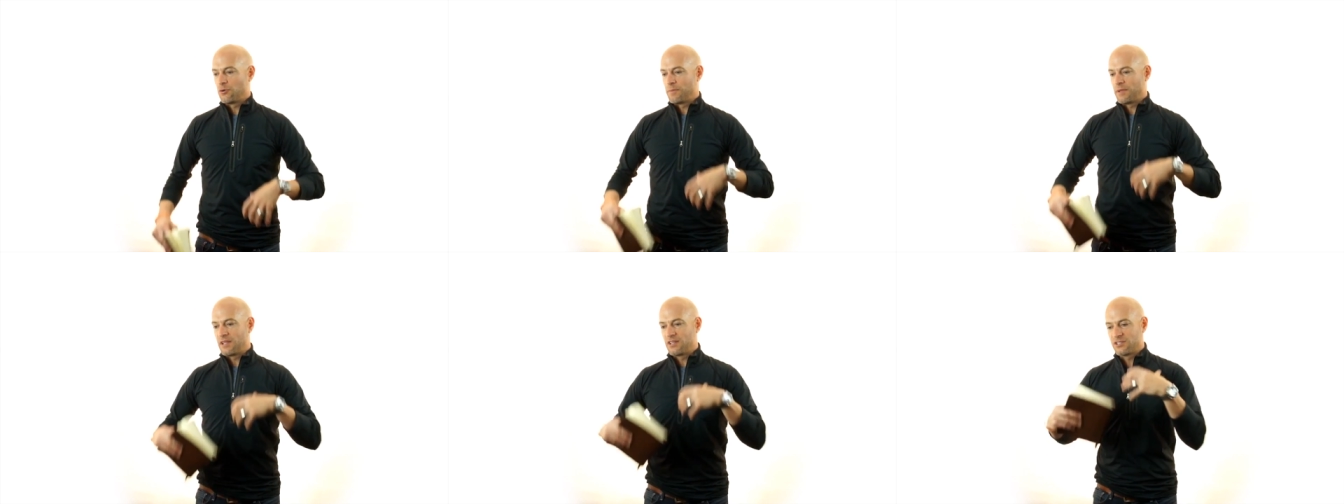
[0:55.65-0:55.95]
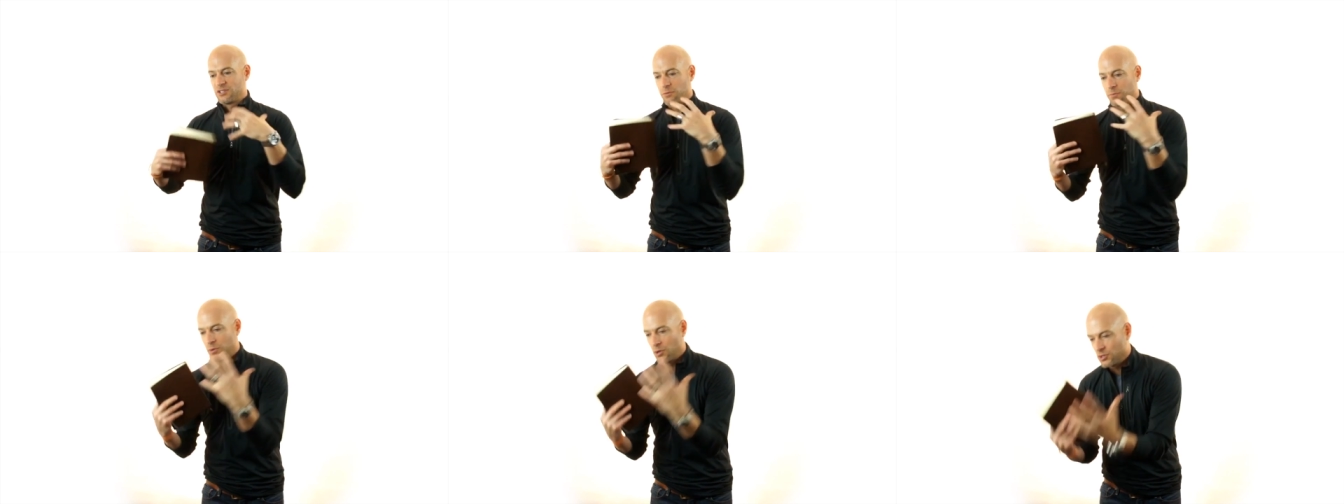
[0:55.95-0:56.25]
or
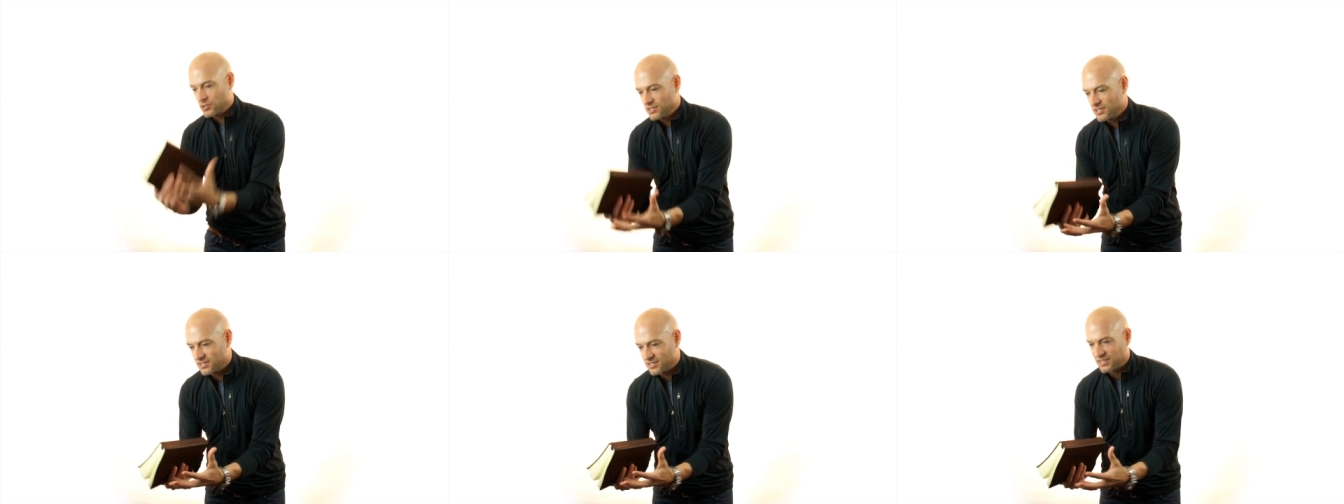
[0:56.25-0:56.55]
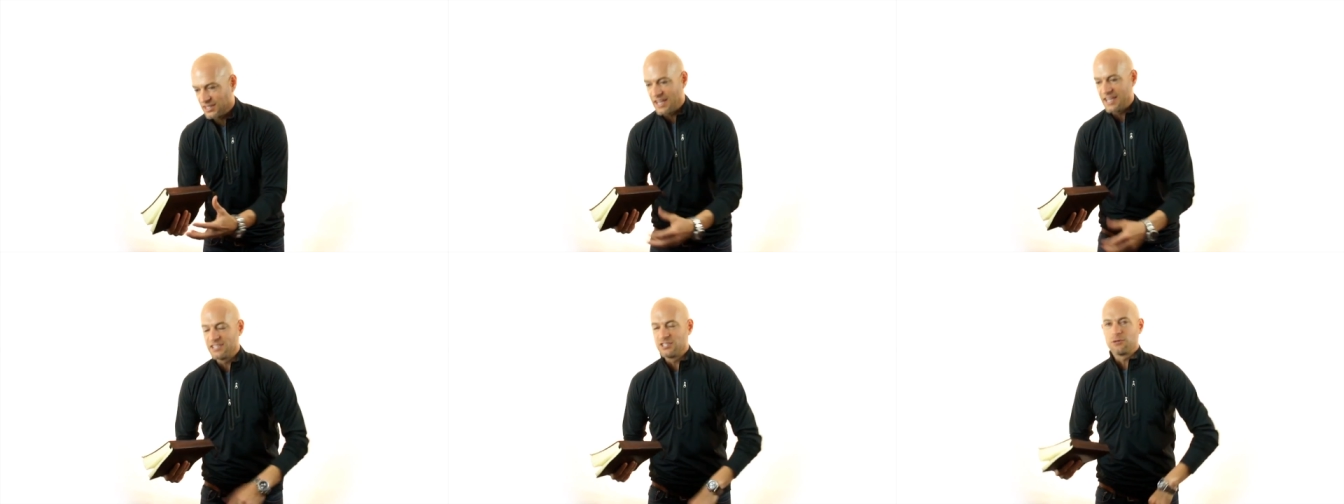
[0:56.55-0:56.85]
because the person
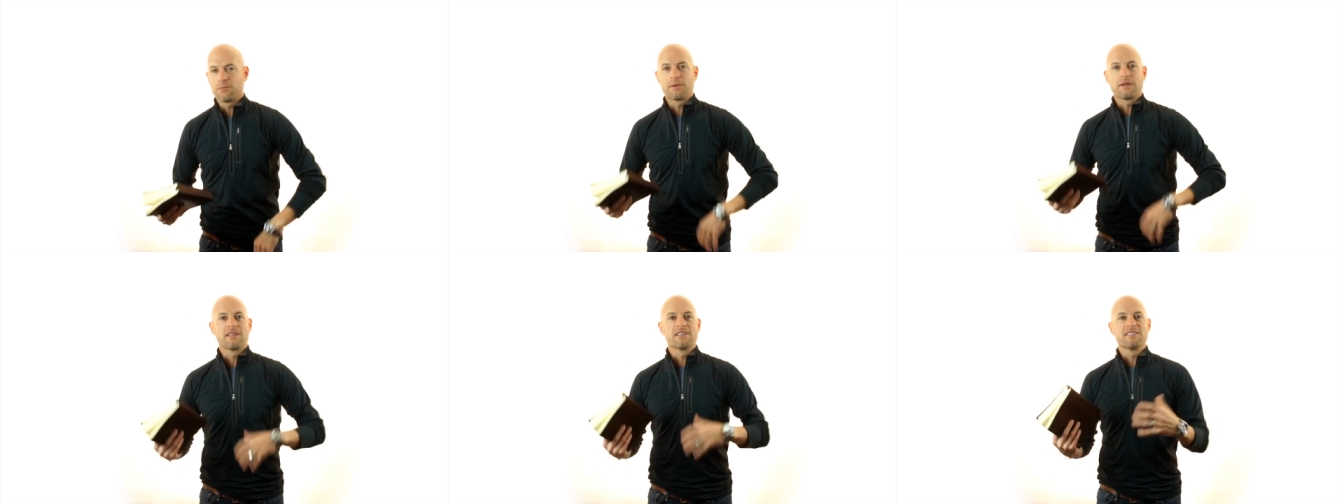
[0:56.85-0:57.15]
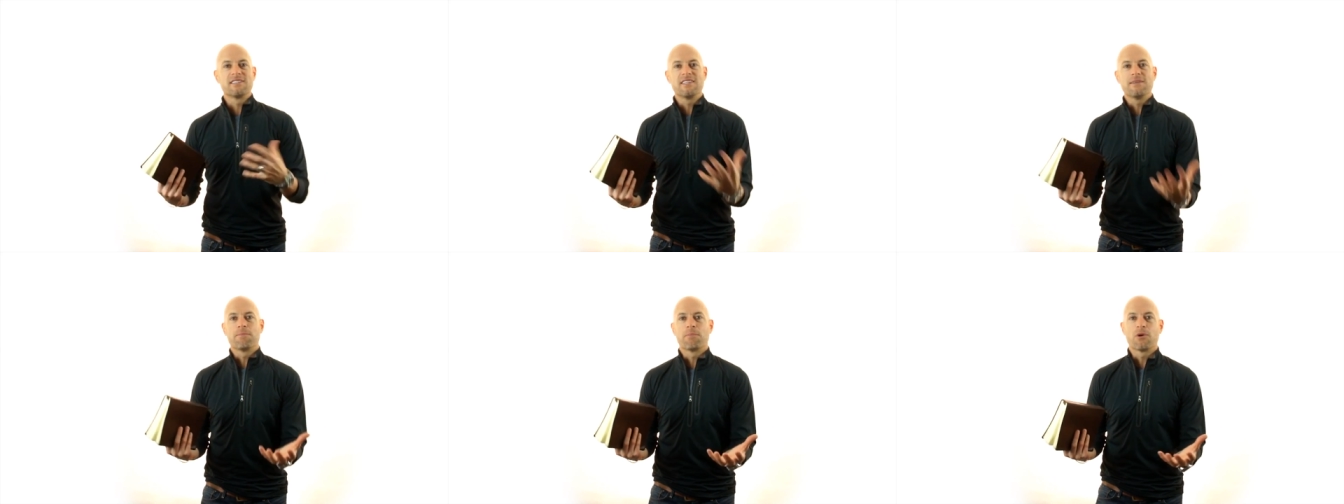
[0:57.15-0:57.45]
is lazy, or
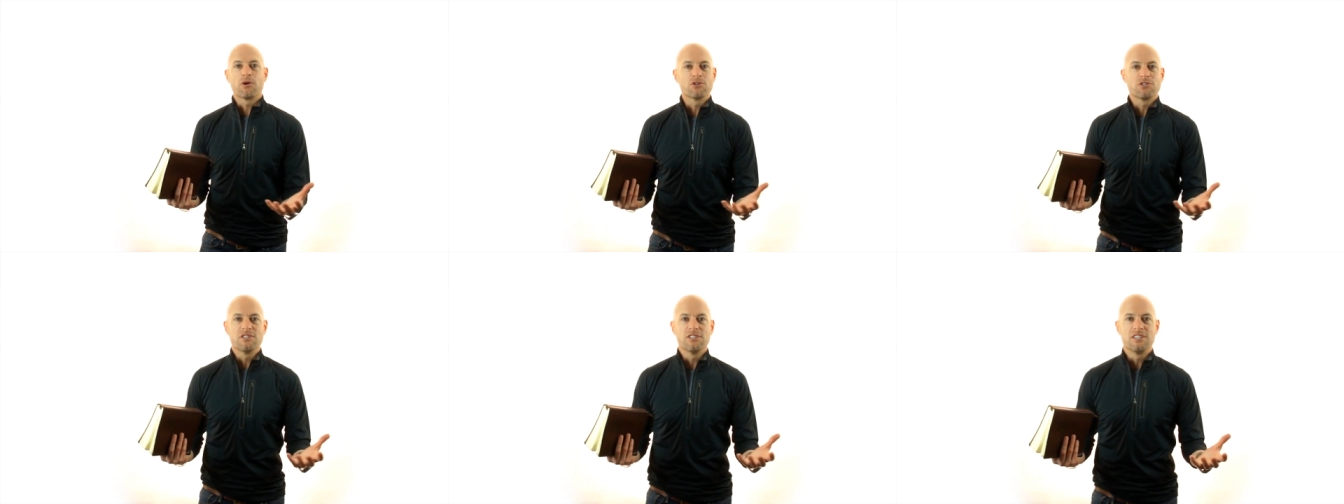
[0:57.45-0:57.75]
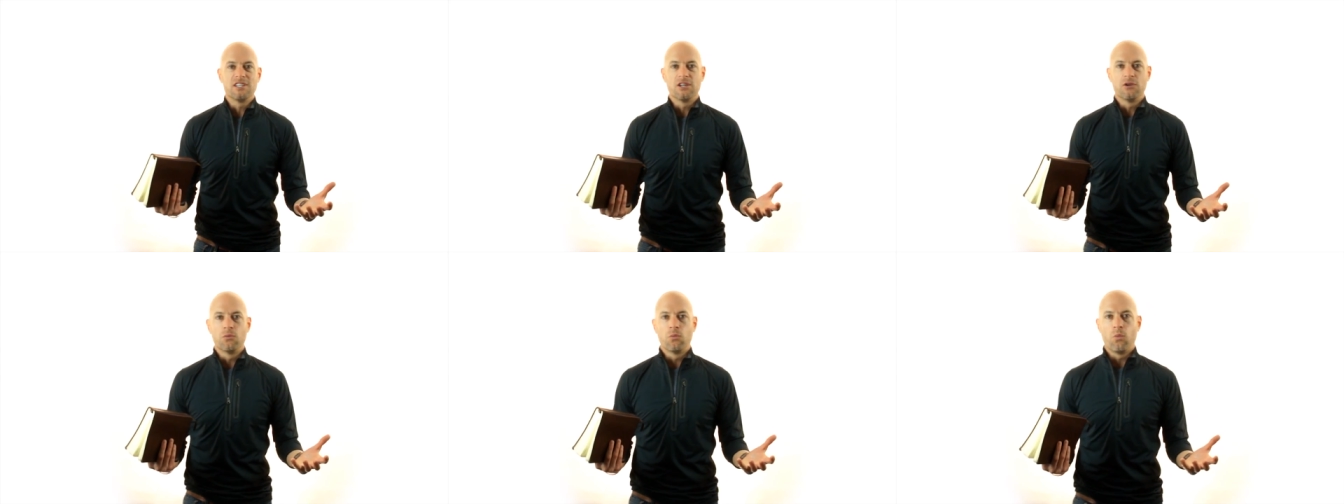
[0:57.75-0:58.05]
because the
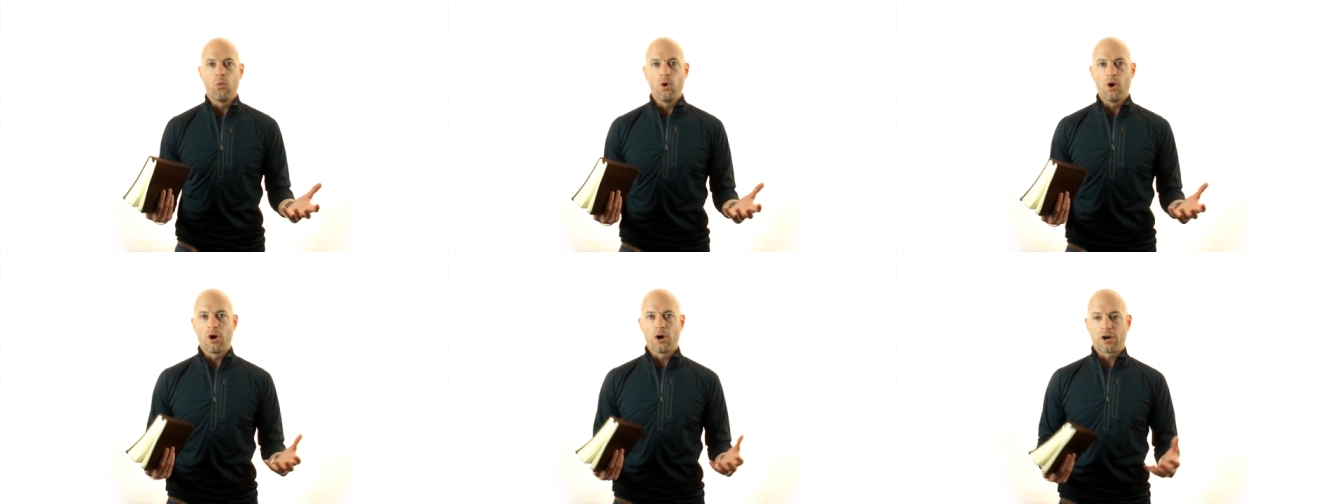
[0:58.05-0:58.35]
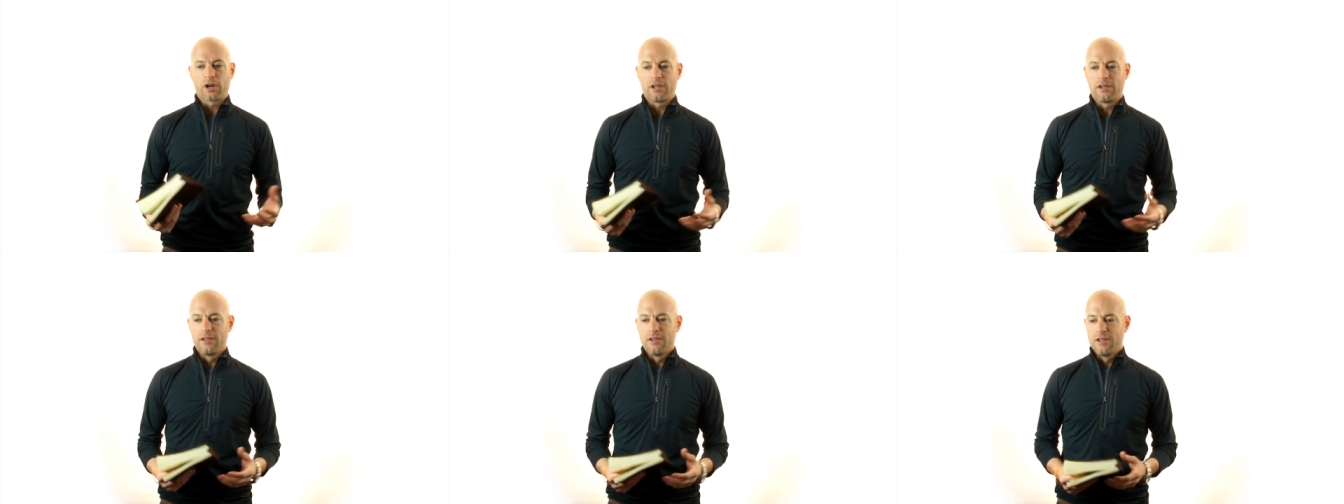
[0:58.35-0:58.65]
person didn't
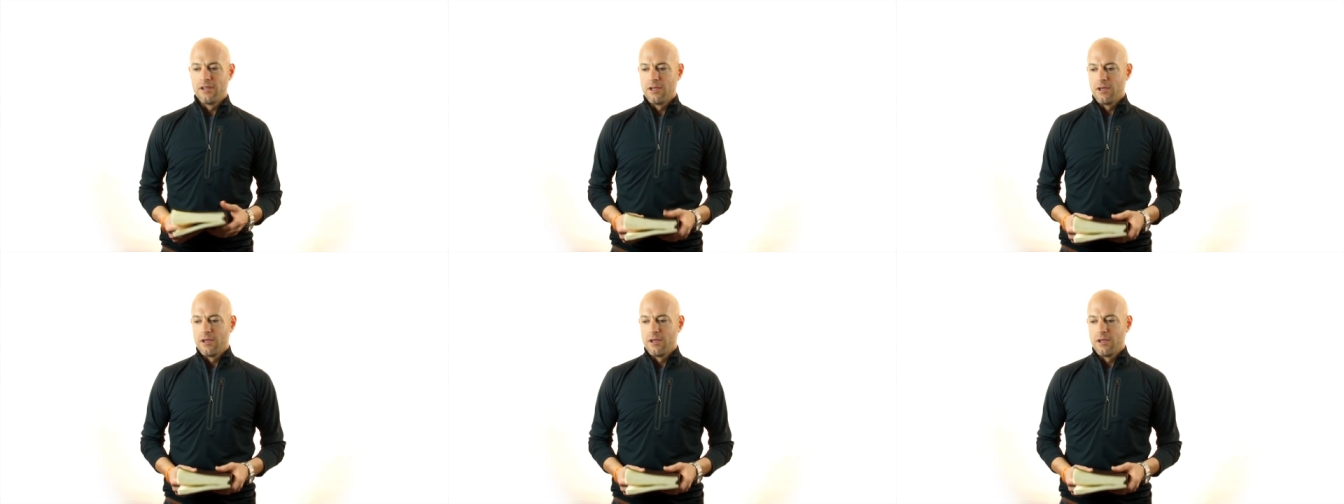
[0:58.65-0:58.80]
work.